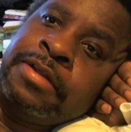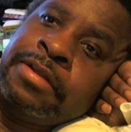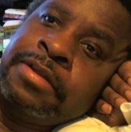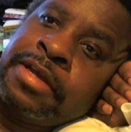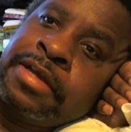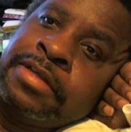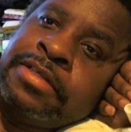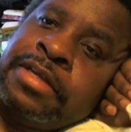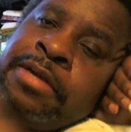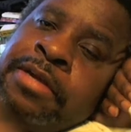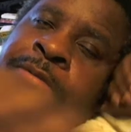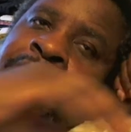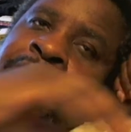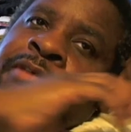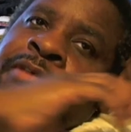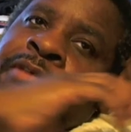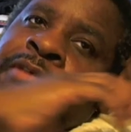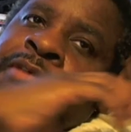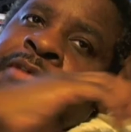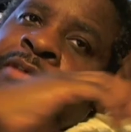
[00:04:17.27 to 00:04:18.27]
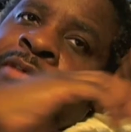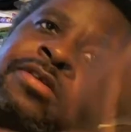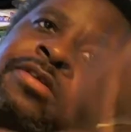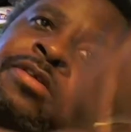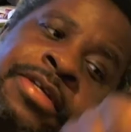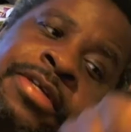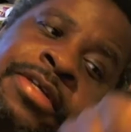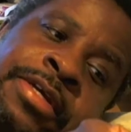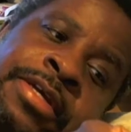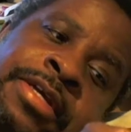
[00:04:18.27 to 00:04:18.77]
Like I said, I'm gonna leave my
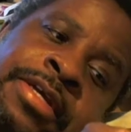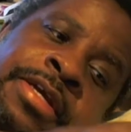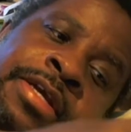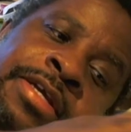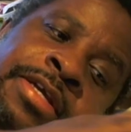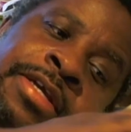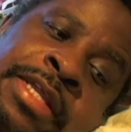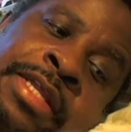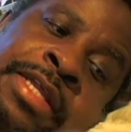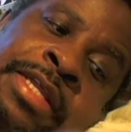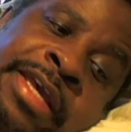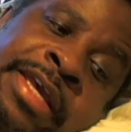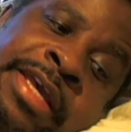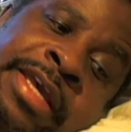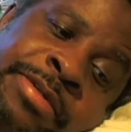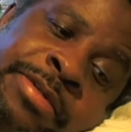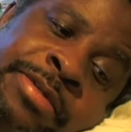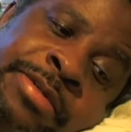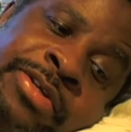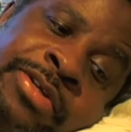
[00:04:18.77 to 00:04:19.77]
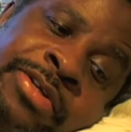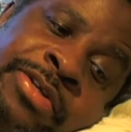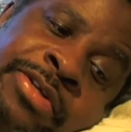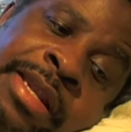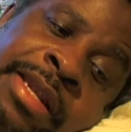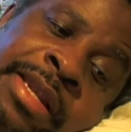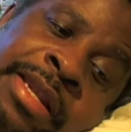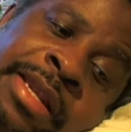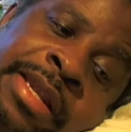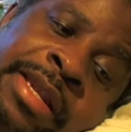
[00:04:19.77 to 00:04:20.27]
house because I think Kingsman starts at
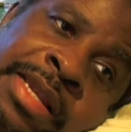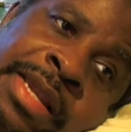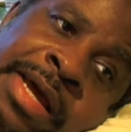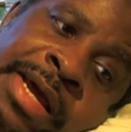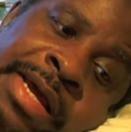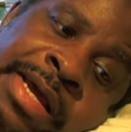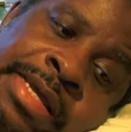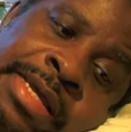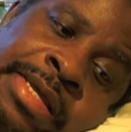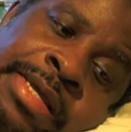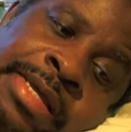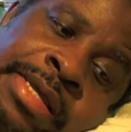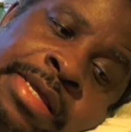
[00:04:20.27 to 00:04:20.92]
11 o'clock,